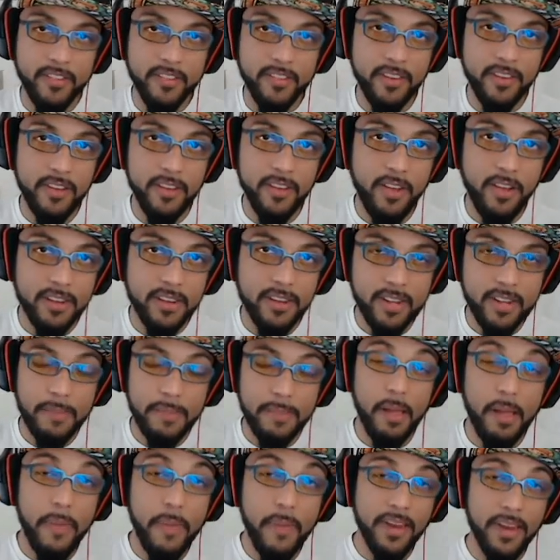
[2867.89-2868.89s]
He talked a lot about
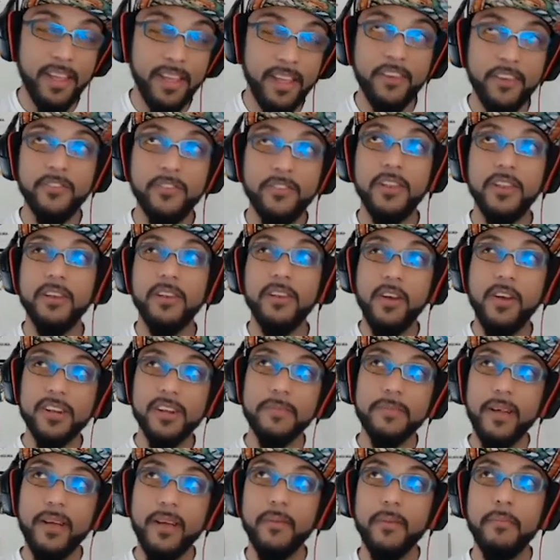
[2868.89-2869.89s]
meditation, and he talked
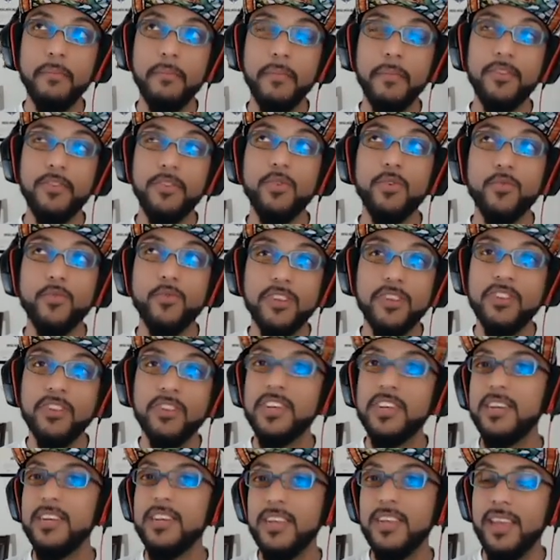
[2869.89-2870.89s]
about mental
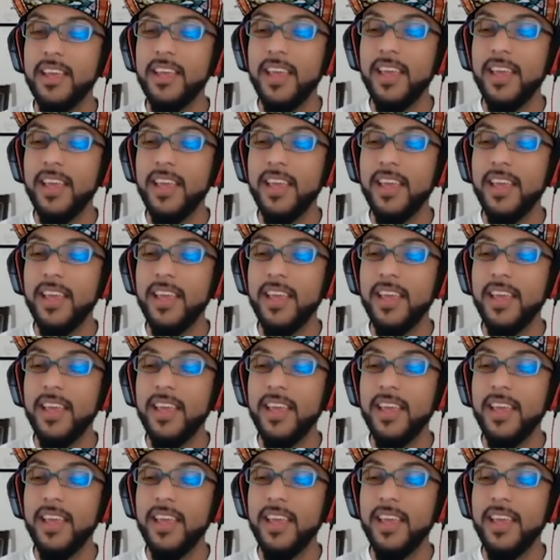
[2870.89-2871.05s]
rigidity